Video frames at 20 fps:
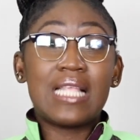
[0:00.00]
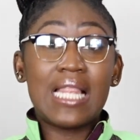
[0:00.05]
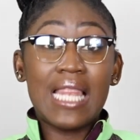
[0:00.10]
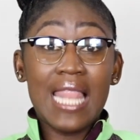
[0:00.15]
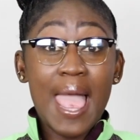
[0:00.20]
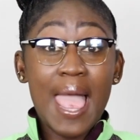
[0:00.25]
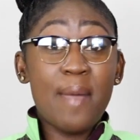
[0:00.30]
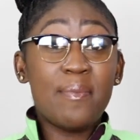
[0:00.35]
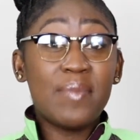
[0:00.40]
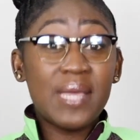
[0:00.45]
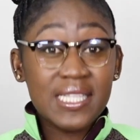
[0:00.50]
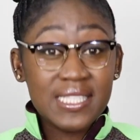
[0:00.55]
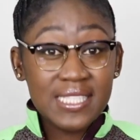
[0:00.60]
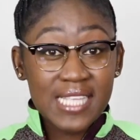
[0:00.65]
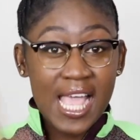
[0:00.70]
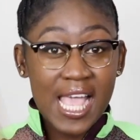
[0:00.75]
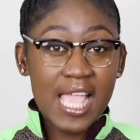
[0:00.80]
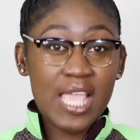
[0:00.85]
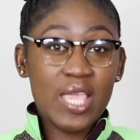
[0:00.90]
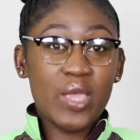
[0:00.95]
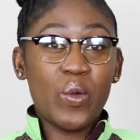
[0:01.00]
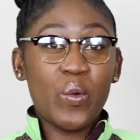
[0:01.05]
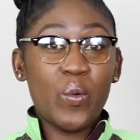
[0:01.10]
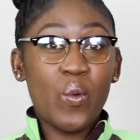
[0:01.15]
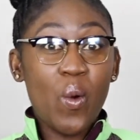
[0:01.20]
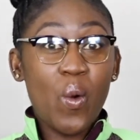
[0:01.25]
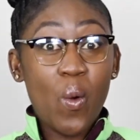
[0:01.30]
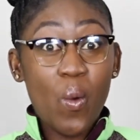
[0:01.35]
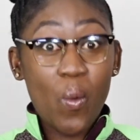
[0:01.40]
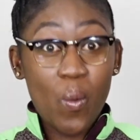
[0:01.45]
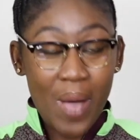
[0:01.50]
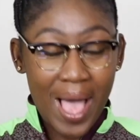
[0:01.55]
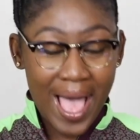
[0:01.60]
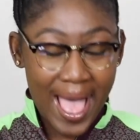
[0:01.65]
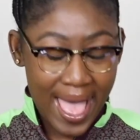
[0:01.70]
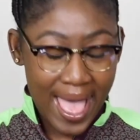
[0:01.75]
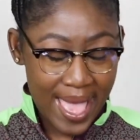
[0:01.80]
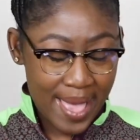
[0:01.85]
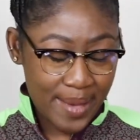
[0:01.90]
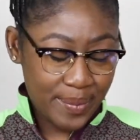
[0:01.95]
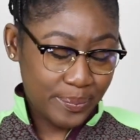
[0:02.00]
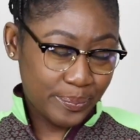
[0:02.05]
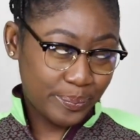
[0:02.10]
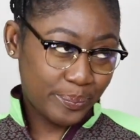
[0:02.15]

Let me tell you why.